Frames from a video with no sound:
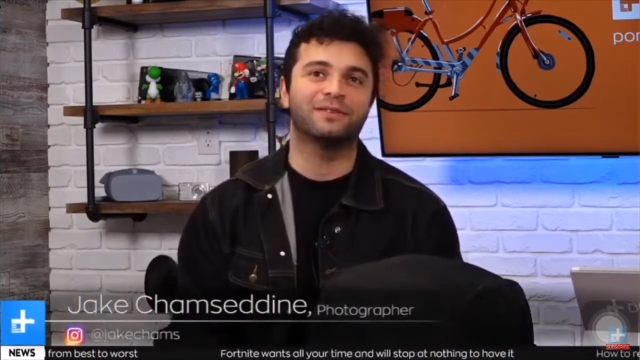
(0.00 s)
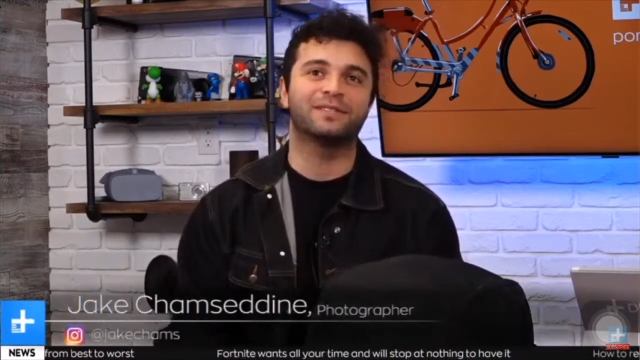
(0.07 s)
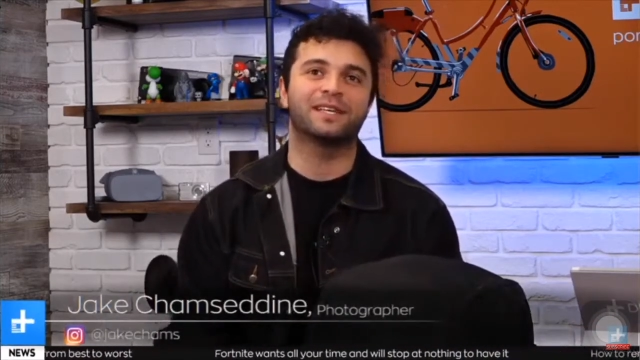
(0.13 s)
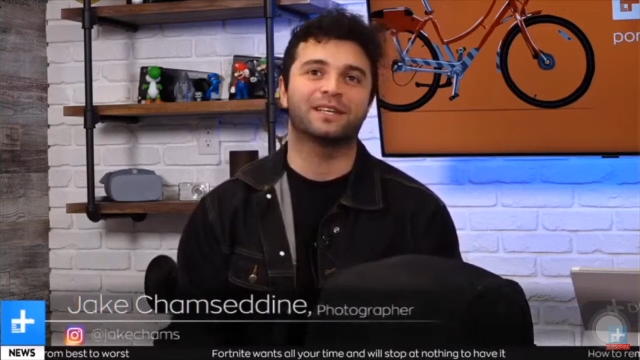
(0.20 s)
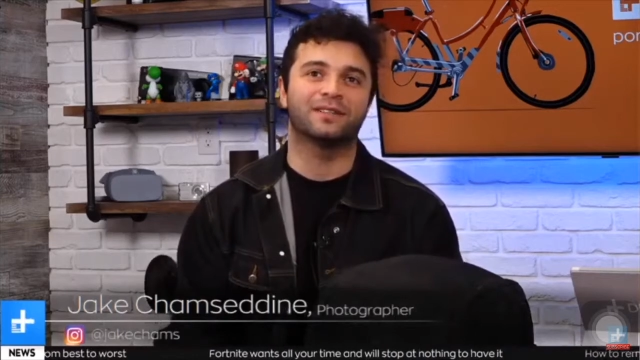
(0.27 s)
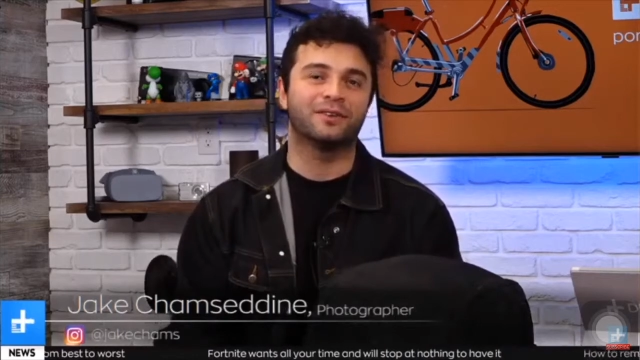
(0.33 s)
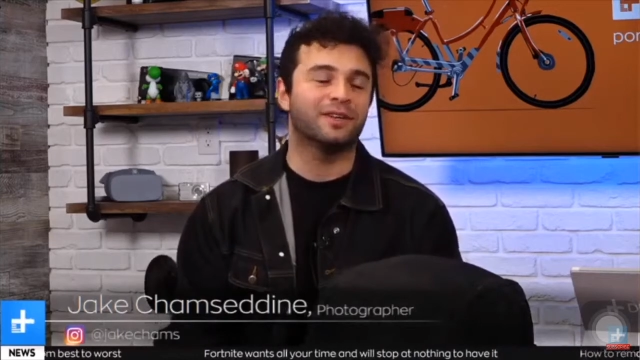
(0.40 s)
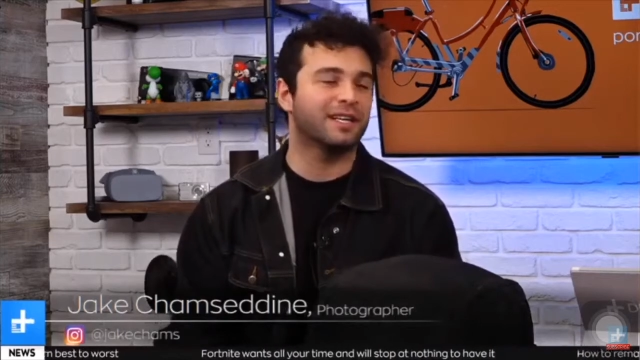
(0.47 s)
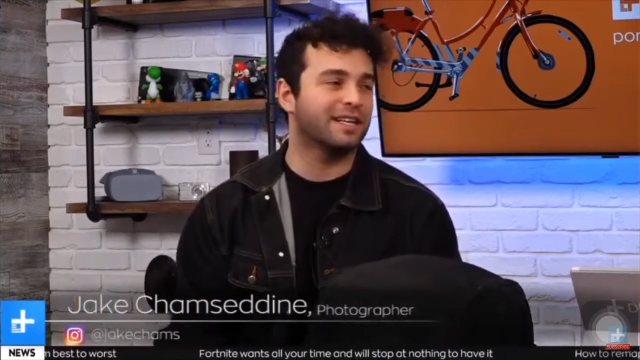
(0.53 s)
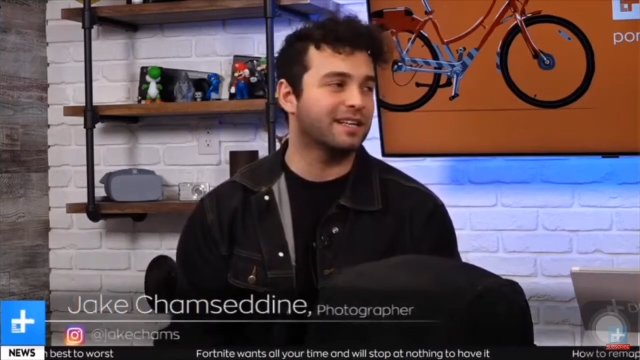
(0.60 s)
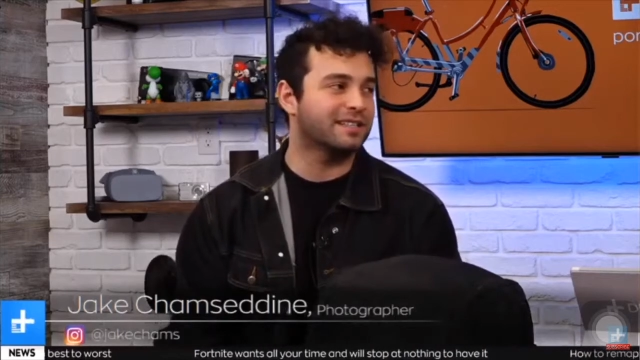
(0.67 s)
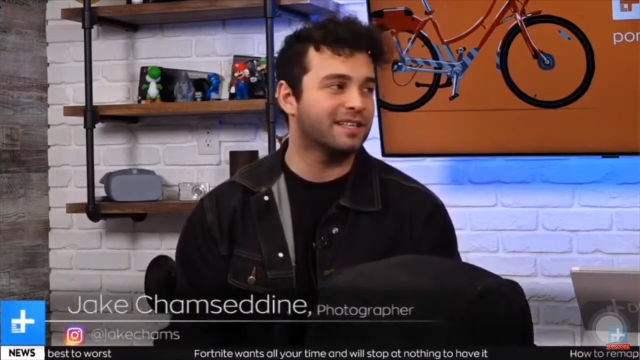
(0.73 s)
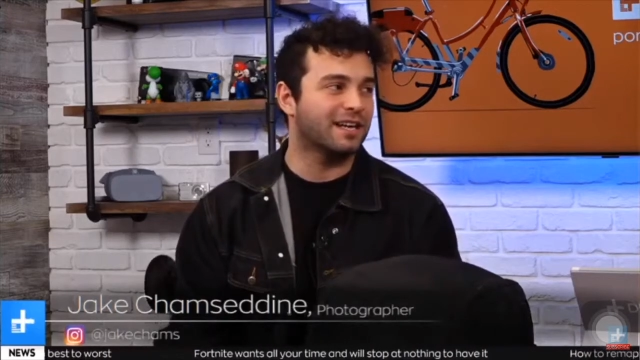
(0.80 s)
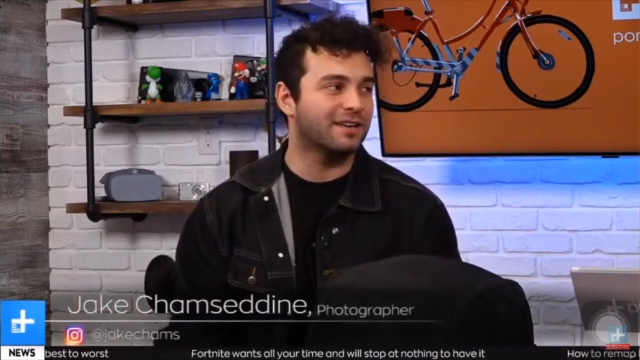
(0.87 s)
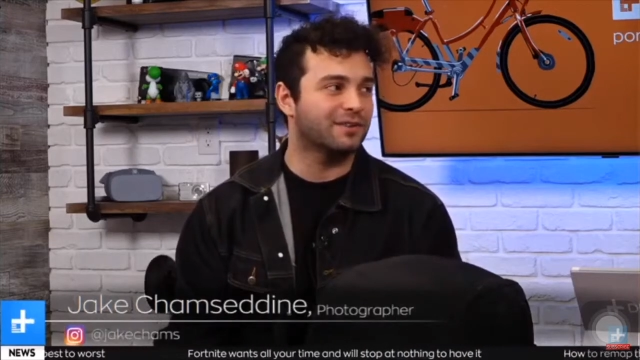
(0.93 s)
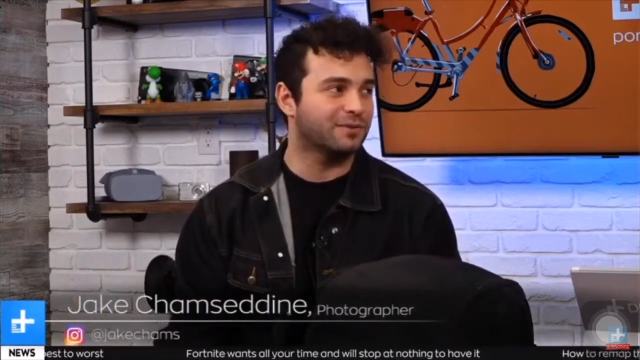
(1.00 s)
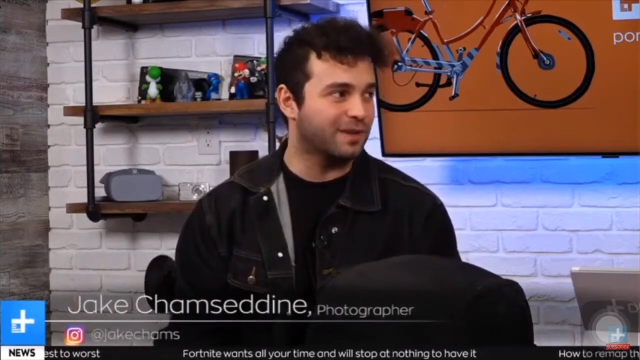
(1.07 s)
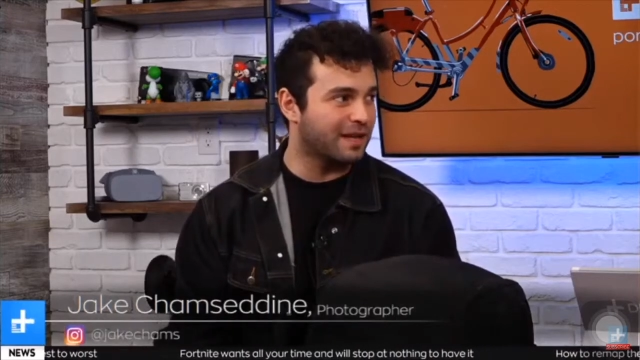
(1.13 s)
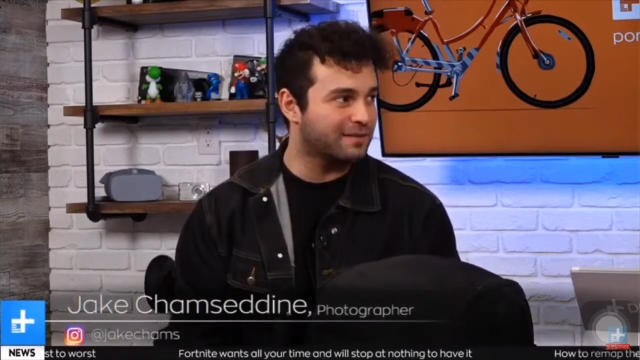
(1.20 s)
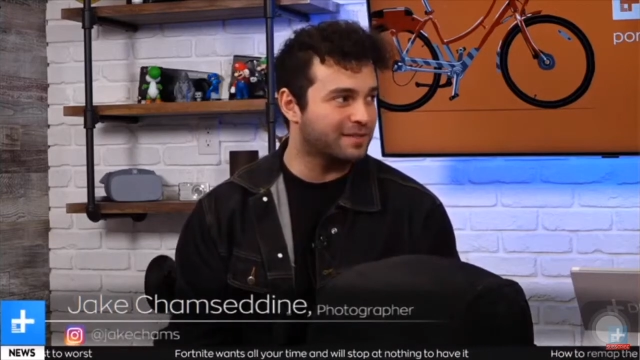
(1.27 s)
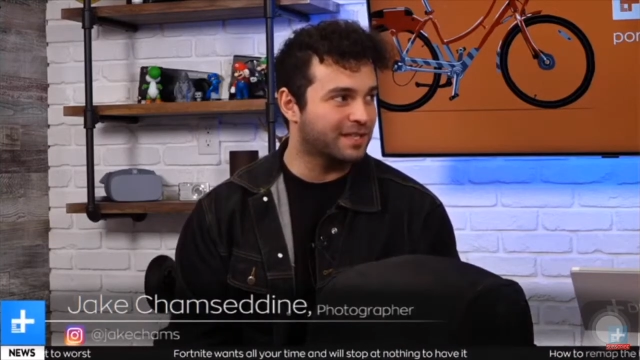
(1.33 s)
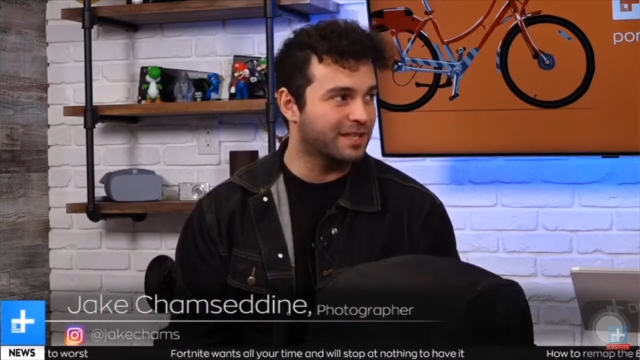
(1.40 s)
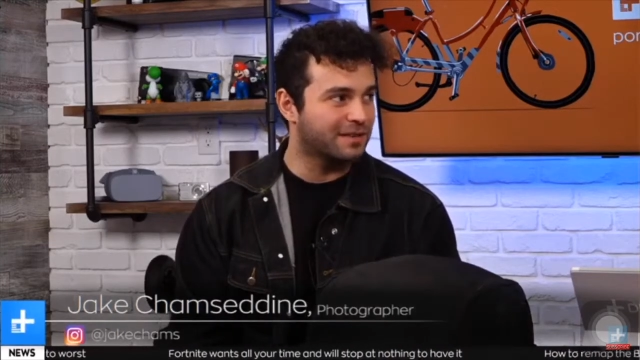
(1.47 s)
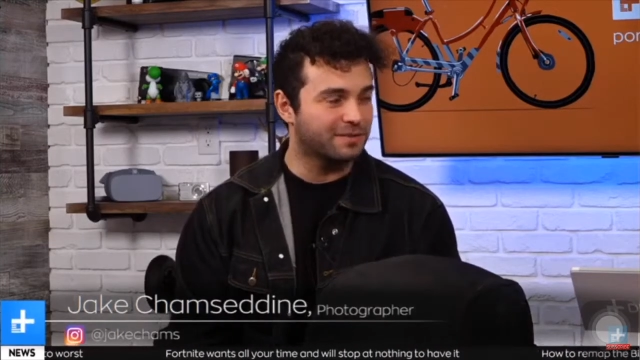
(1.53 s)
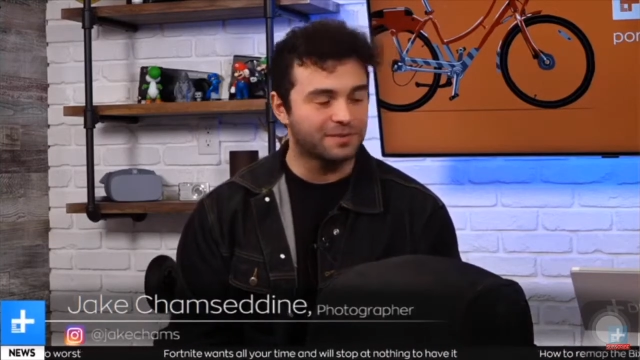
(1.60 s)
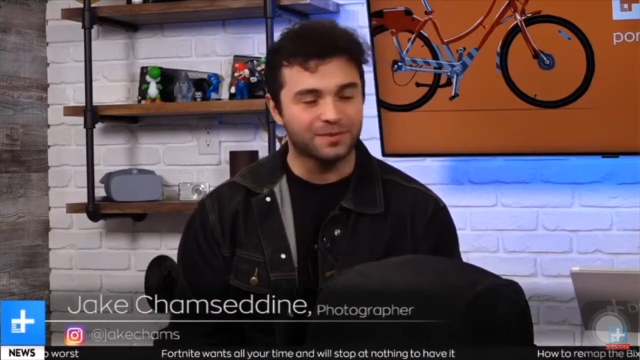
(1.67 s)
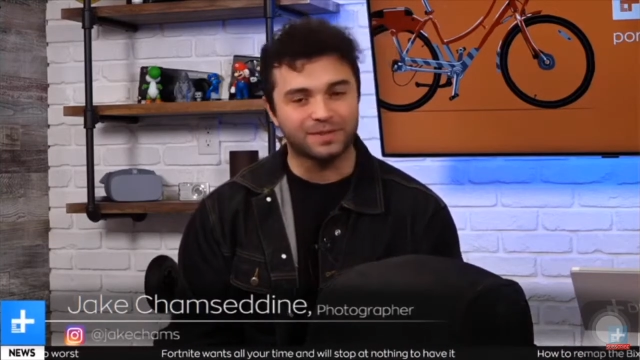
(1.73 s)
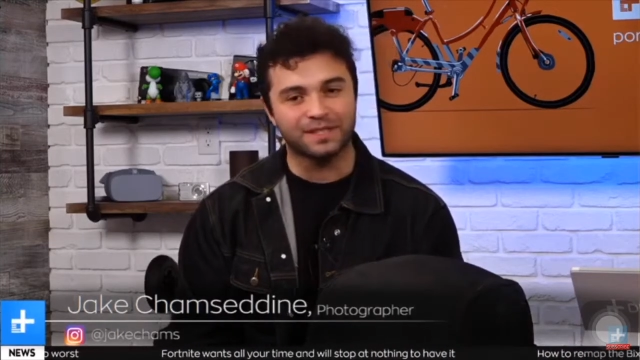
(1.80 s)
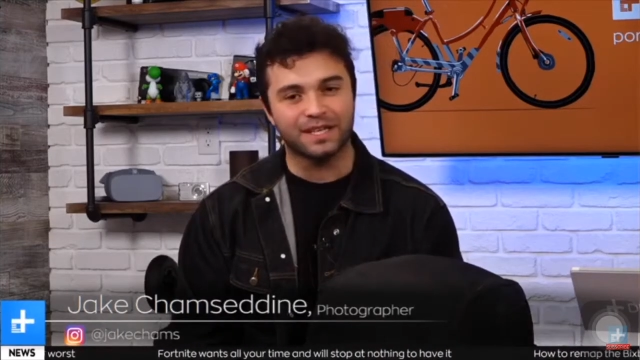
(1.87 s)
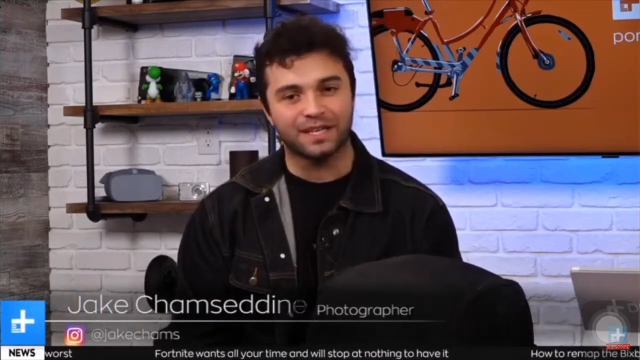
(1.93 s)
It was like learning an entire new lifestyle,
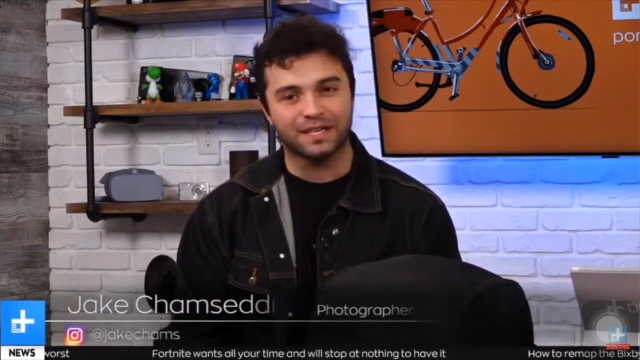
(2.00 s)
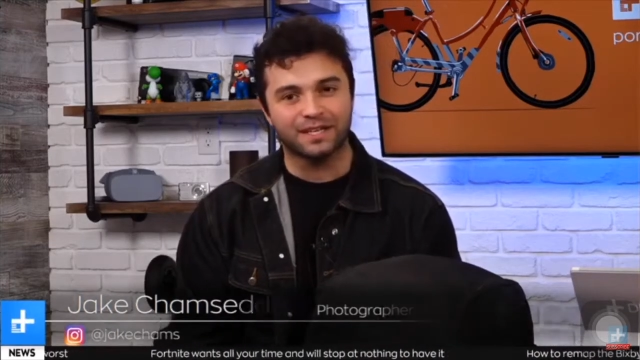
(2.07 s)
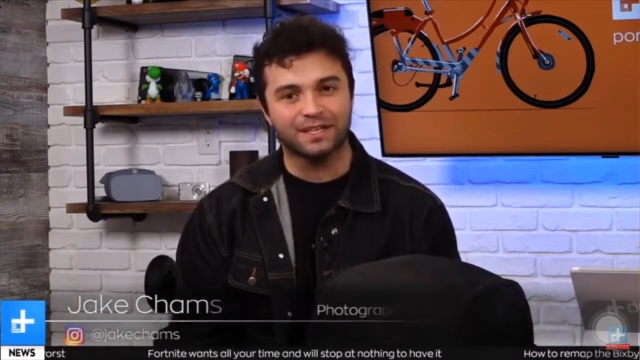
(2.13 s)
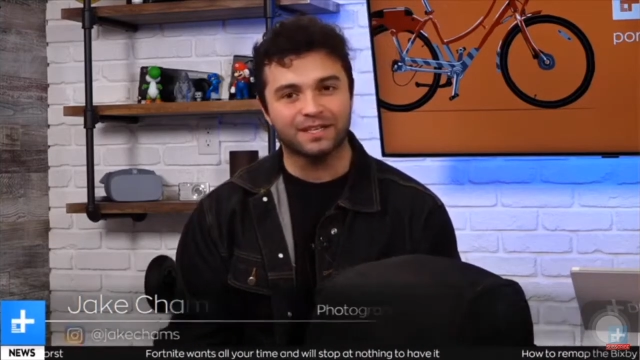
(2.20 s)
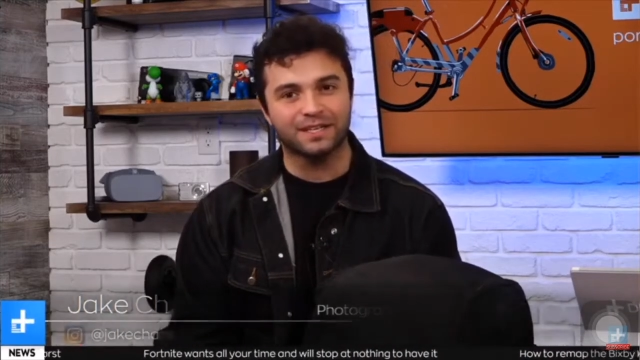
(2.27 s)
which was like